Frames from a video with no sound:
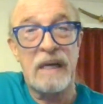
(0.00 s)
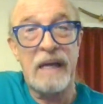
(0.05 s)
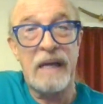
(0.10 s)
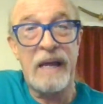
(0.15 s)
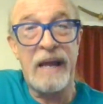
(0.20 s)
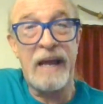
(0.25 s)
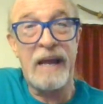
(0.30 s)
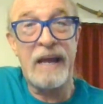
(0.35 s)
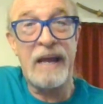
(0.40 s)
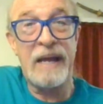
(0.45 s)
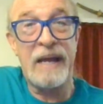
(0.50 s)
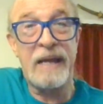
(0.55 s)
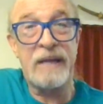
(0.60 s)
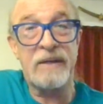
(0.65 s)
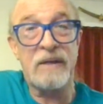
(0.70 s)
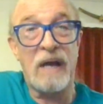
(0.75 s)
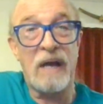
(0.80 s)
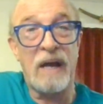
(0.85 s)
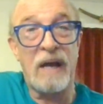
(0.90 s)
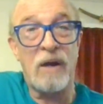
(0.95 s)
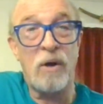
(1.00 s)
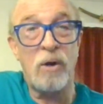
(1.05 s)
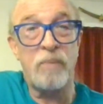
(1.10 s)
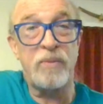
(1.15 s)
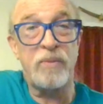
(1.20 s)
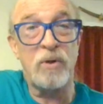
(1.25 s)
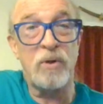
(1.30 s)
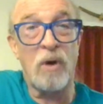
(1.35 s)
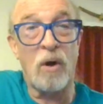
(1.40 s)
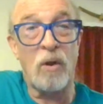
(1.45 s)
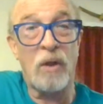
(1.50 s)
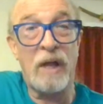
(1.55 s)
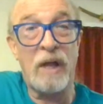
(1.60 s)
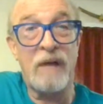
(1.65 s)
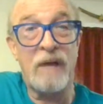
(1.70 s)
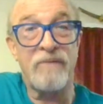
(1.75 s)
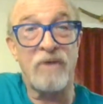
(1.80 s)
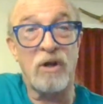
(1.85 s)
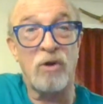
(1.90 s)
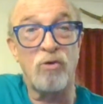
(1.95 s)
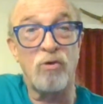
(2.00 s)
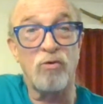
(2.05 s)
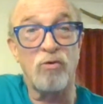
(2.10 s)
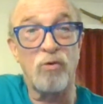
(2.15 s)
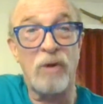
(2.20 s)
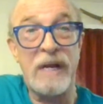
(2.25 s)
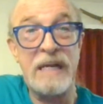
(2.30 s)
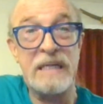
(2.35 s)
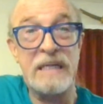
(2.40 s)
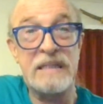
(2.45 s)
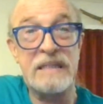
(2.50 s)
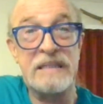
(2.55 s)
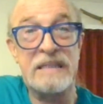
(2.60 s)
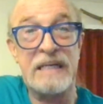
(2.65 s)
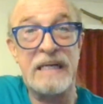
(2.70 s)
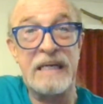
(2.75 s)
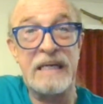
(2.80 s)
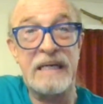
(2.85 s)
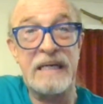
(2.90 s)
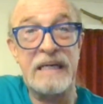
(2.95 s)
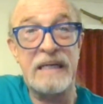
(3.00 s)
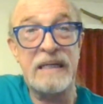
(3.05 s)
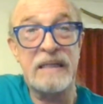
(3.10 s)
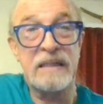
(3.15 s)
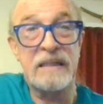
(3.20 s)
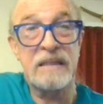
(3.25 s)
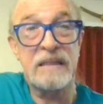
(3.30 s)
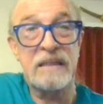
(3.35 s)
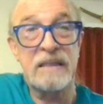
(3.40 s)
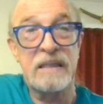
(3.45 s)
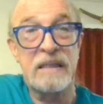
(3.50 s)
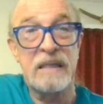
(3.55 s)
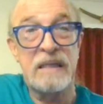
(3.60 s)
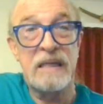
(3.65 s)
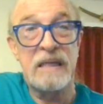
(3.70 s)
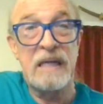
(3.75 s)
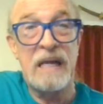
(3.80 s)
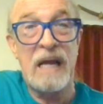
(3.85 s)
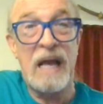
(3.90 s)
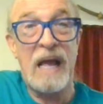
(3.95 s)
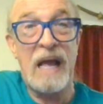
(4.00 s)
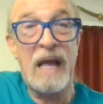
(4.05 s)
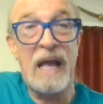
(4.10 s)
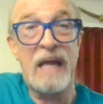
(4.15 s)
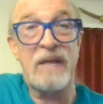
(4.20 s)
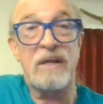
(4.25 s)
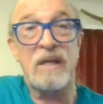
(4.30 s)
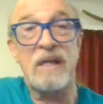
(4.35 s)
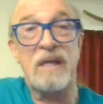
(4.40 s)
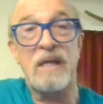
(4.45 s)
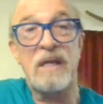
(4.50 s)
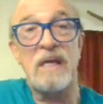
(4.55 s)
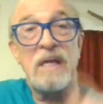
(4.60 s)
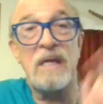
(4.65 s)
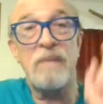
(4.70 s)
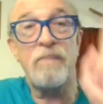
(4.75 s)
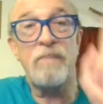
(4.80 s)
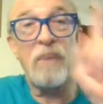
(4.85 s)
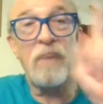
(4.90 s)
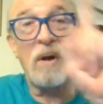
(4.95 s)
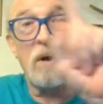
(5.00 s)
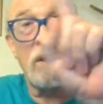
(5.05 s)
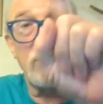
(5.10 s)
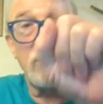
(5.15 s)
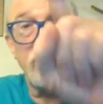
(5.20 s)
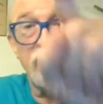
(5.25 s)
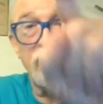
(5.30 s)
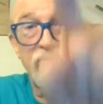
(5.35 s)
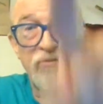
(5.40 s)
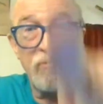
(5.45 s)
And I hope you all have a great day and keep on